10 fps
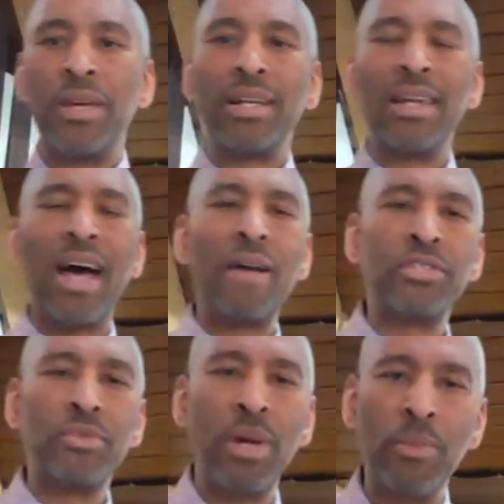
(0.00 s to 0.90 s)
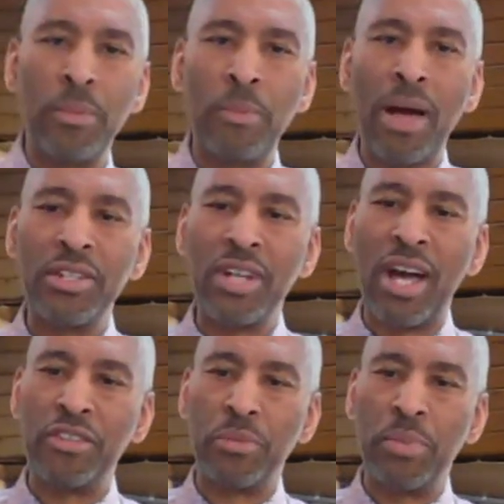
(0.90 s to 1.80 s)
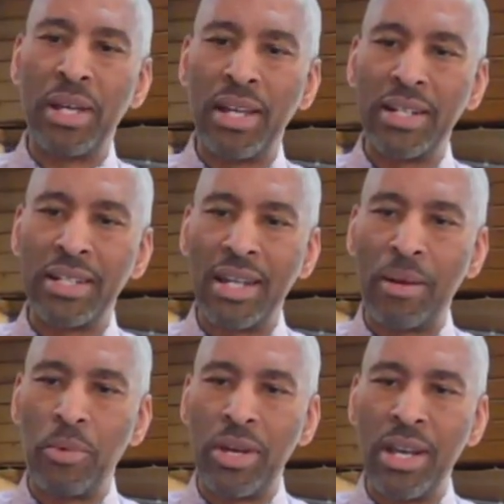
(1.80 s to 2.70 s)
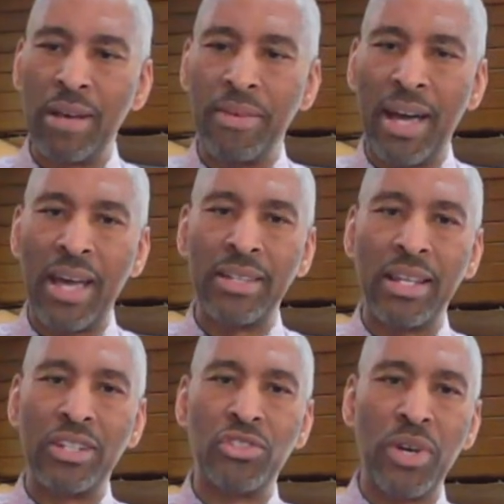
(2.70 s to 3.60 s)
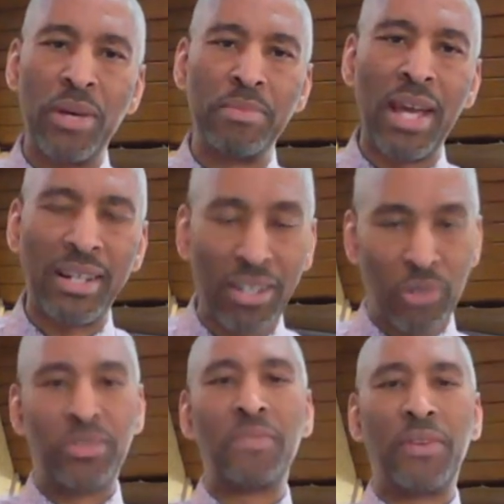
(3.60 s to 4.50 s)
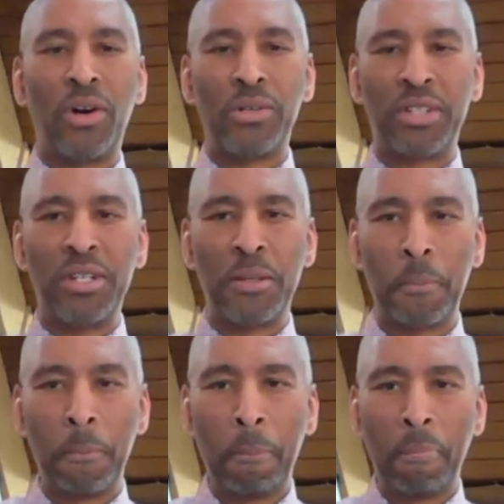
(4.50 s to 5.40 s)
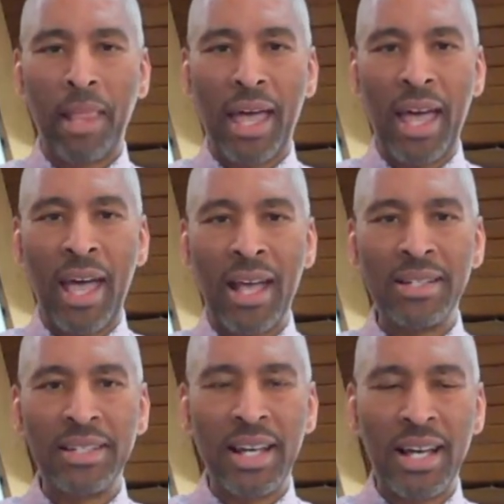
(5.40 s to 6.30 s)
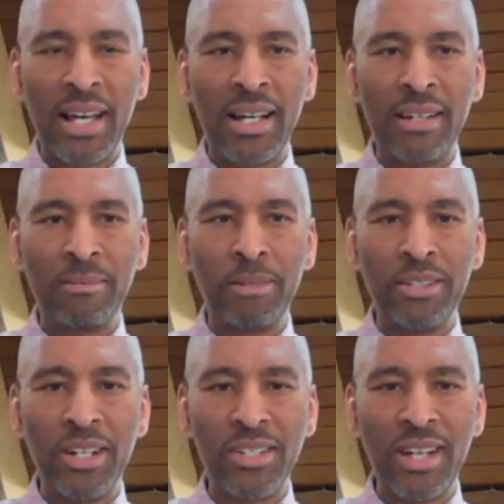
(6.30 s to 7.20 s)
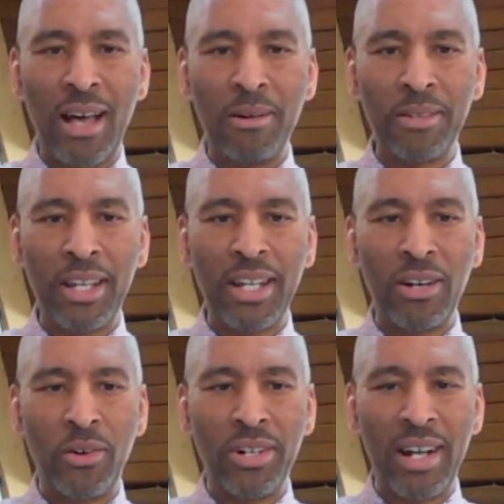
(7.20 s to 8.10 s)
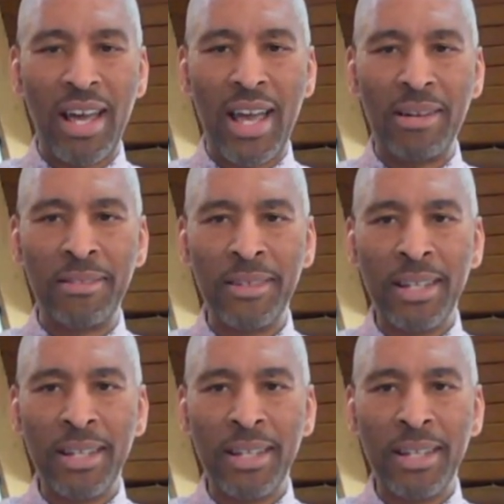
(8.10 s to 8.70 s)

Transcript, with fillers: via live stream. We apologize for being late tonight. We have had extreme technical difficulties, and uh, we're just now getting online